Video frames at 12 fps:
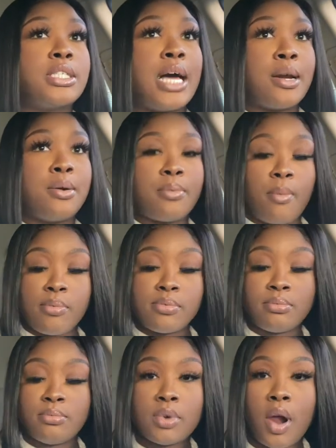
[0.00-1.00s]
don't
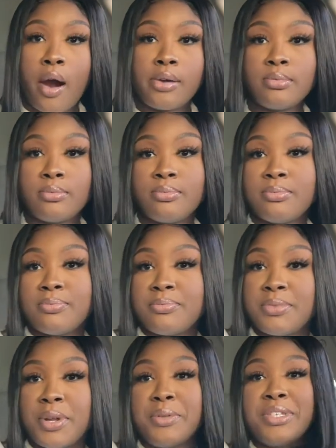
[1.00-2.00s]

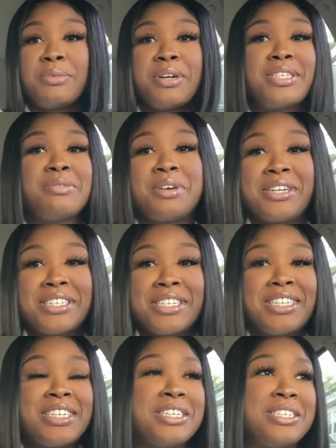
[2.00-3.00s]
know this person
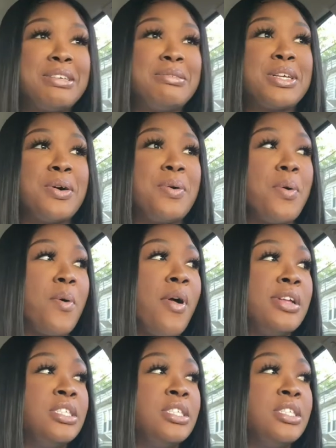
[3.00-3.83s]
personally. He seems cool.